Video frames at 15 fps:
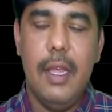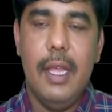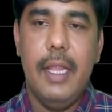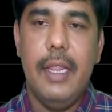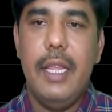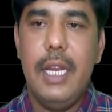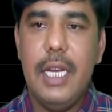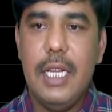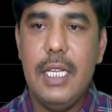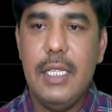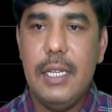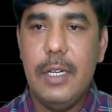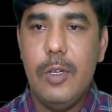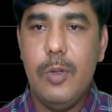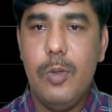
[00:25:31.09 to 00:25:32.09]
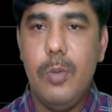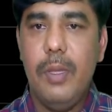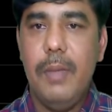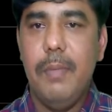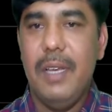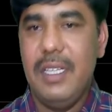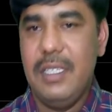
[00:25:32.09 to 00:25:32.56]
then it is said to be
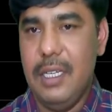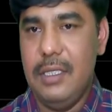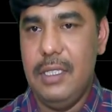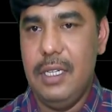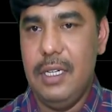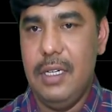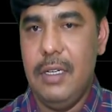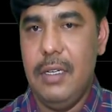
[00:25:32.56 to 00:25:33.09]
bijection.